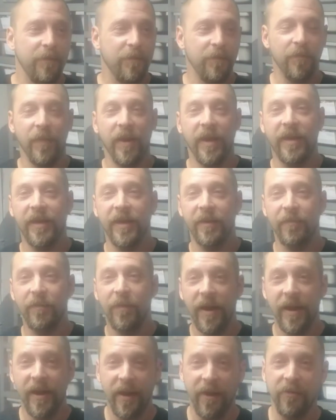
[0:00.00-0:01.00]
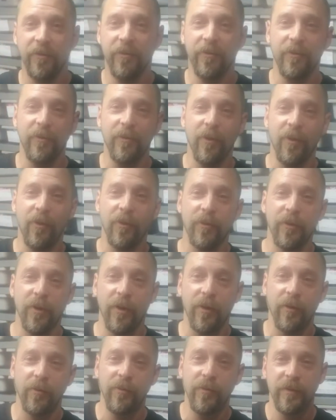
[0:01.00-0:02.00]
making my other
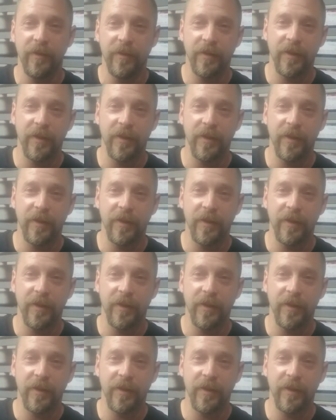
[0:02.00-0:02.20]
logo.